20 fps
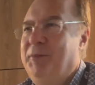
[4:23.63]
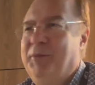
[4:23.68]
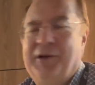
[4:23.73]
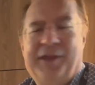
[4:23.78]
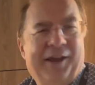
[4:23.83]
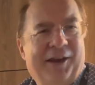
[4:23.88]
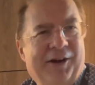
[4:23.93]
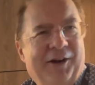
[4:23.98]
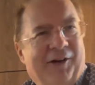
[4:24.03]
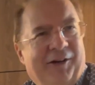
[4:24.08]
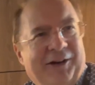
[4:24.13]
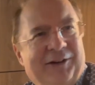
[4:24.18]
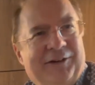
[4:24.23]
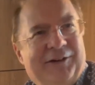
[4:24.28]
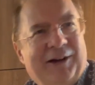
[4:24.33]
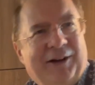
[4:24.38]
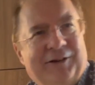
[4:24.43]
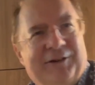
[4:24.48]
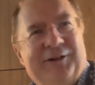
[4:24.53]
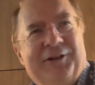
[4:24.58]
but they're not
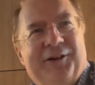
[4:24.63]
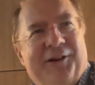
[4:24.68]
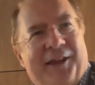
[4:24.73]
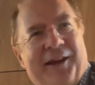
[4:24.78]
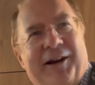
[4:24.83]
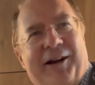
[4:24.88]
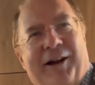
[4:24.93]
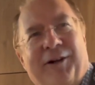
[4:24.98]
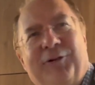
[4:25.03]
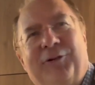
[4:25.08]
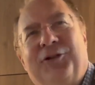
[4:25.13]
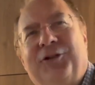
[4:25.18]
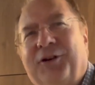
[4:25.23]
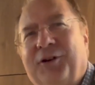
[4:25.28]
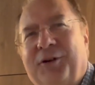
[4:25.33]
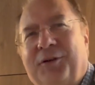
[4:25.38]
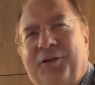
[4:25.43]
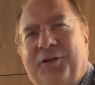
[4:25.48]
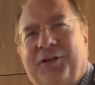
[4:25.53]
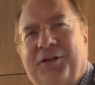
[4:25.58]
entitled to their own
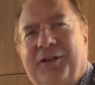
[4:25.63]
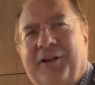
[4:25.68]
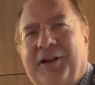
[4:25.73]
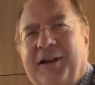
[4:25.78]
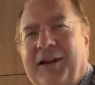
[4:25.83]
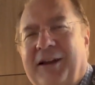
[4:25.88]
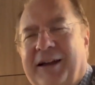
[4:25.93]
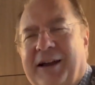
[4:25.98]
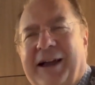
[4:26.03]
truth. Mm-hmm.